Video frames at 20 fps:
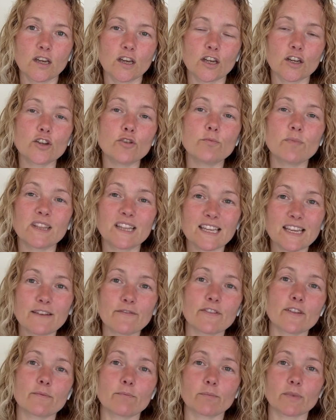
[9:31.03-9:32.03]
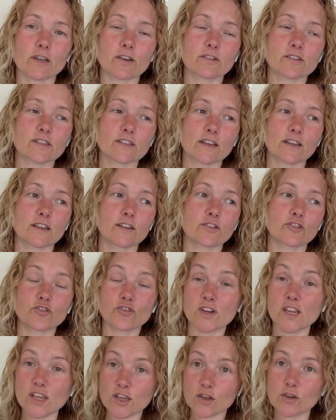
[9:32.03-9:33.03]
And you believe them because they can
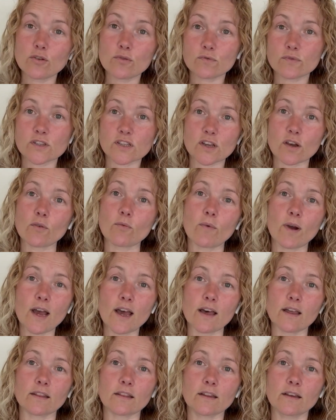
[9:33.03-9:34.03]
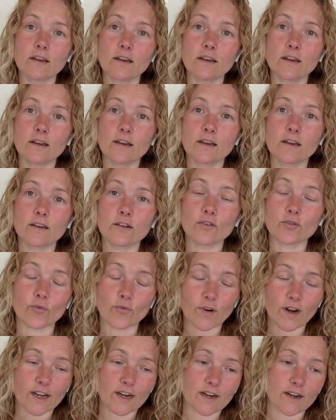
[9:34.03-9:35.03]
treat you so well, not
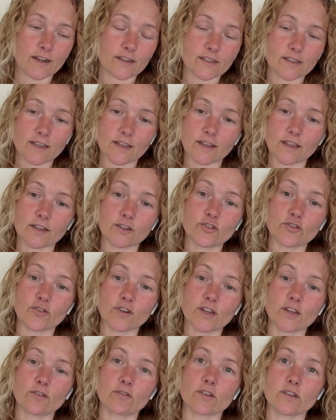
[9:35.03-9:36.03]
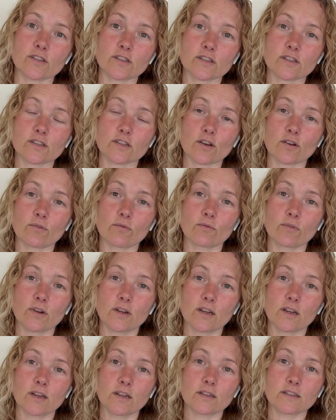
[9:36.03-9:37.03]
recognising they treat us so
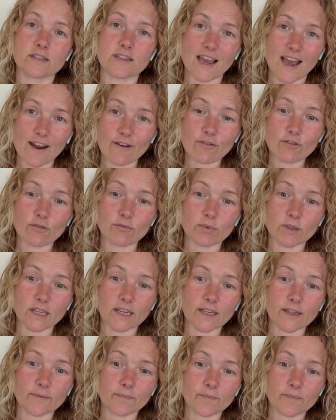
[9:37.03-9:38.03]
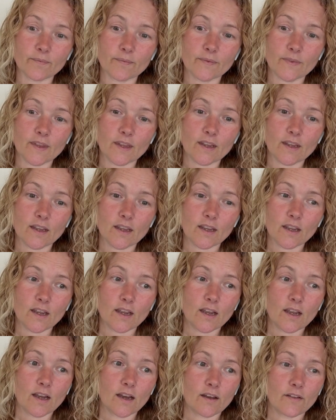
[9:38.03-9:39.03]
terribly.
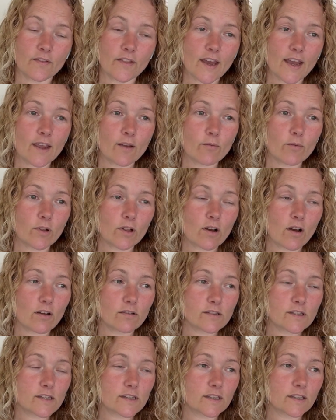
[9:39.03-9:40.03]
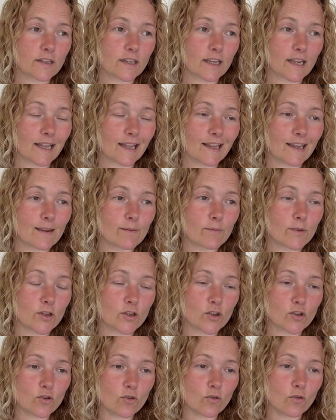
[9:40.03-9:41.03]
They will constantly claim
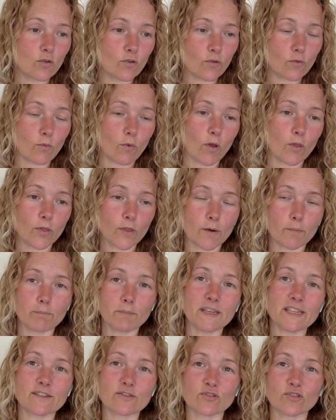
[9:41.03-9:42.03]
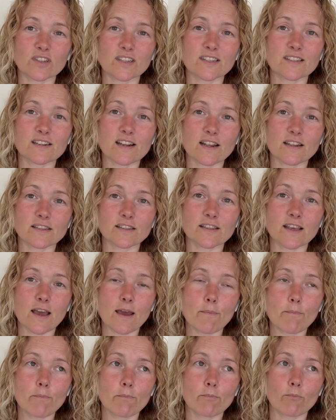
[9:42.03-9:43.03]
that you're the one that misunderstands
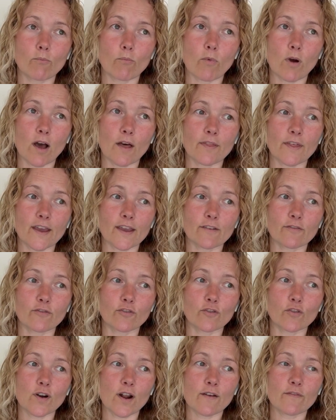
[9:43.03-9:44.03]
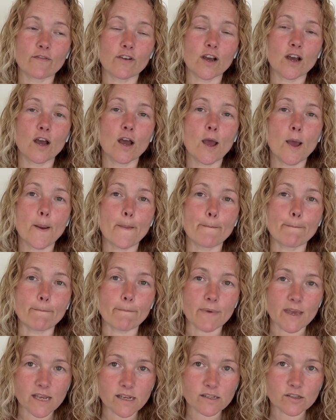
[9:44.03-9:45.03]
them, while they forever
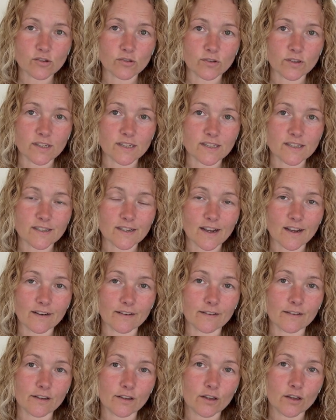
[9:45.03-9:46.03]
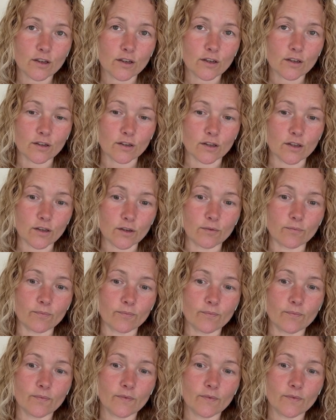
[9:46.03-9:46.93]
misunderstand you.